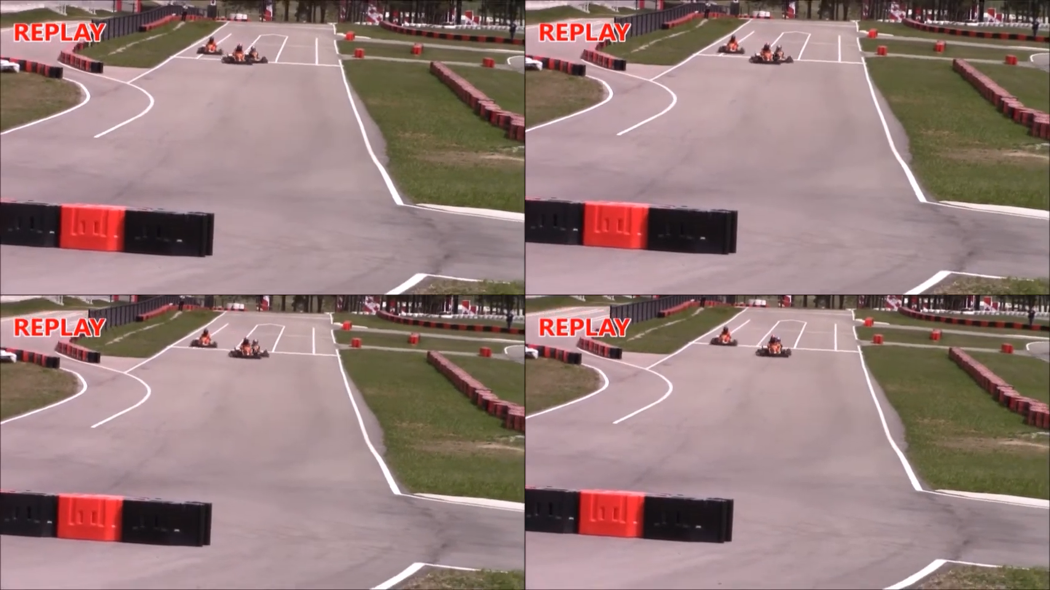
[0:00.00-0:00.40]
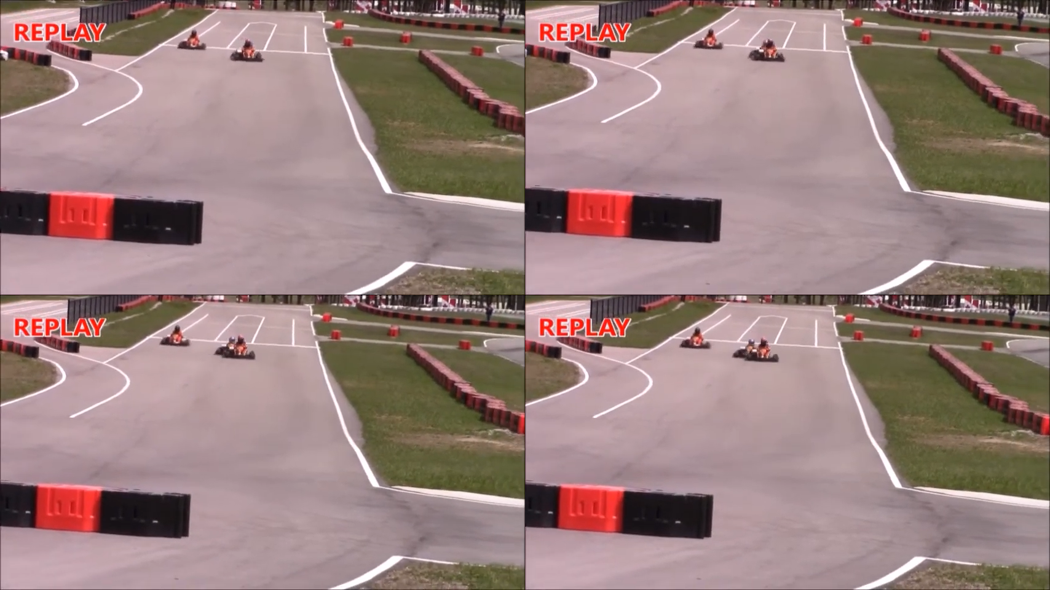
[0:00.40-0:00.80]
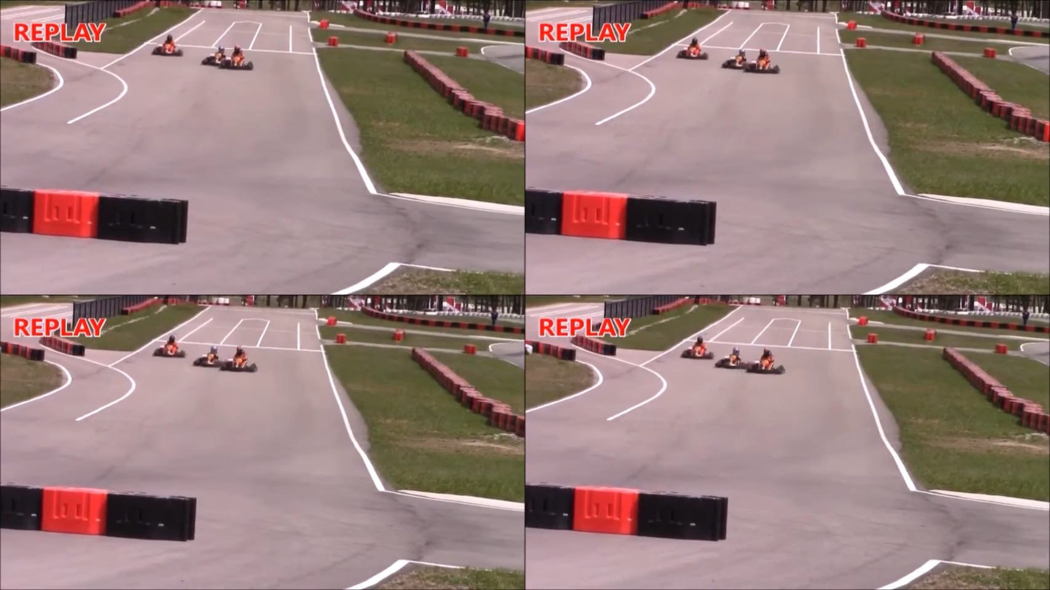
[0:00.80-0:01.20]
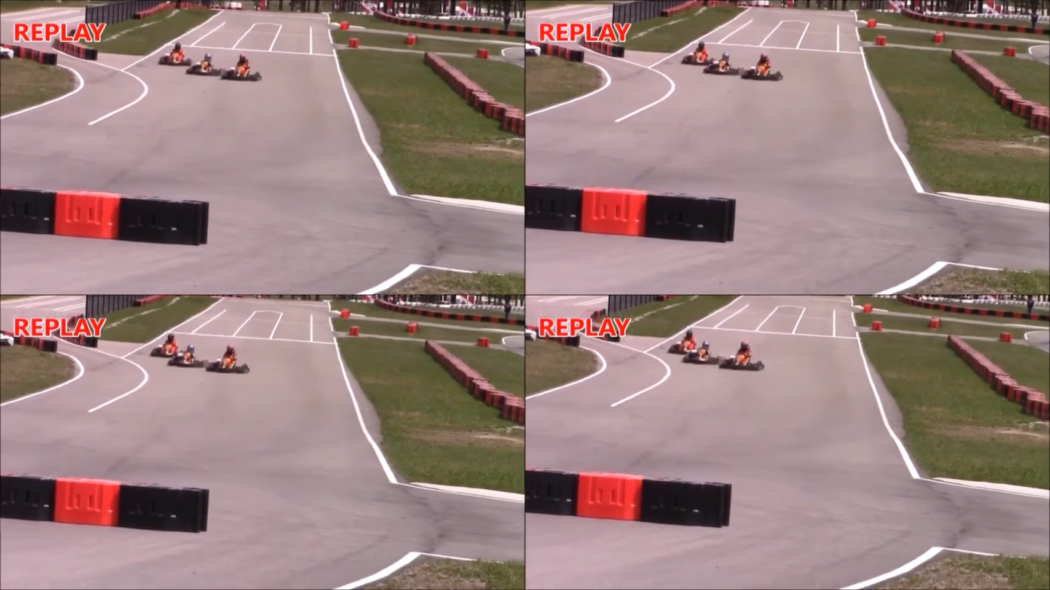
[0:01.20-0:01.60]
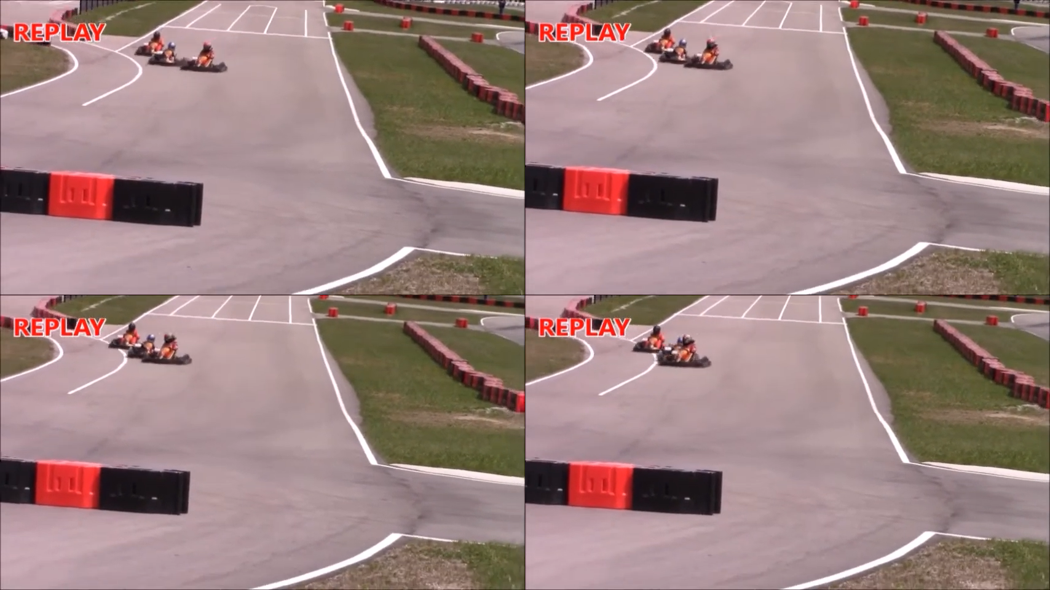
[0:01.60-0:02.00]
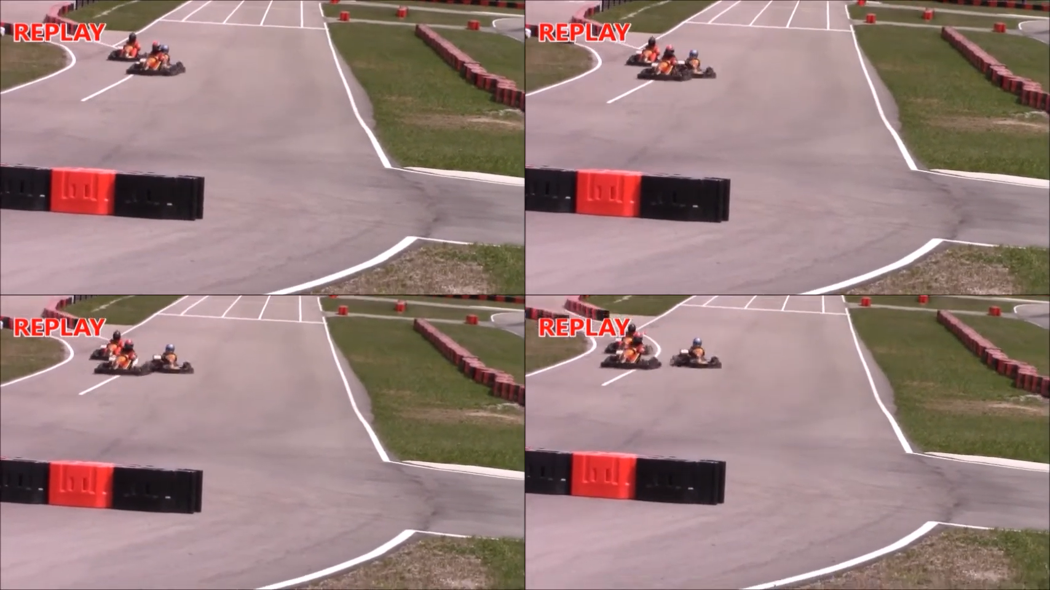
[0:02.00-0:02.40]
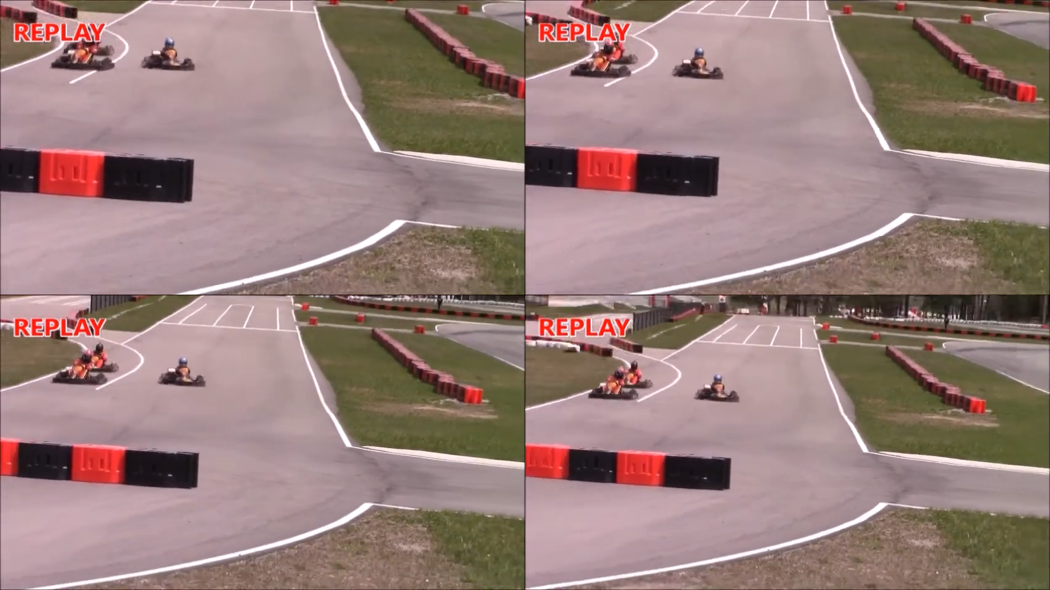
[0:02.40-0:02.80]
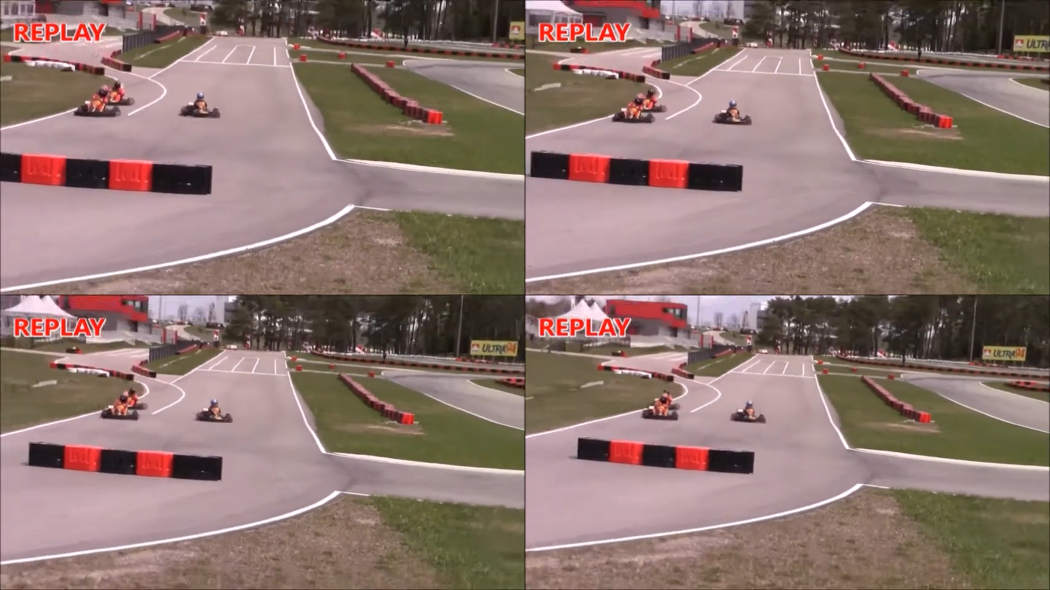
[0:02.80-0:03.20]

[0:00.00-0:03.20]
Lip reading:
Nobody's mouth can be seen.